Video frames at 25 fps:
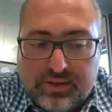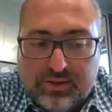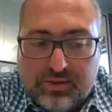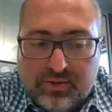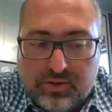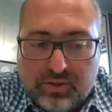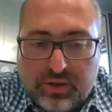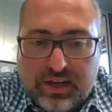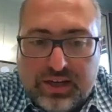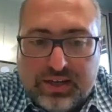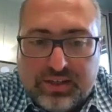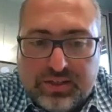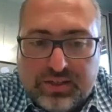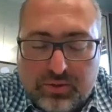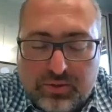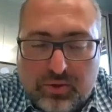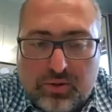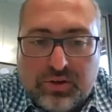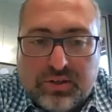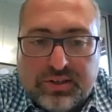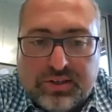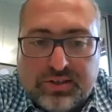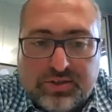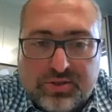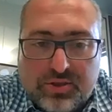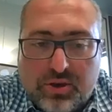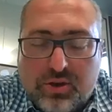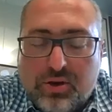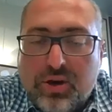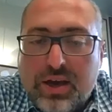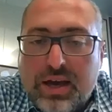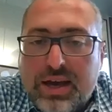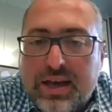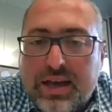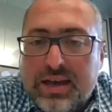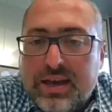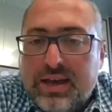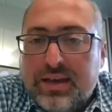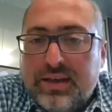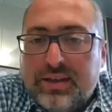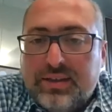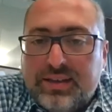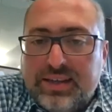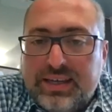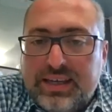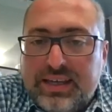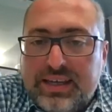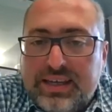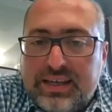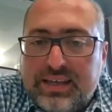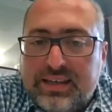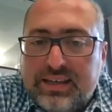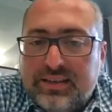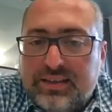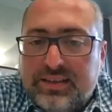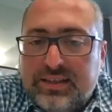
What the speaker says: to last longer. So the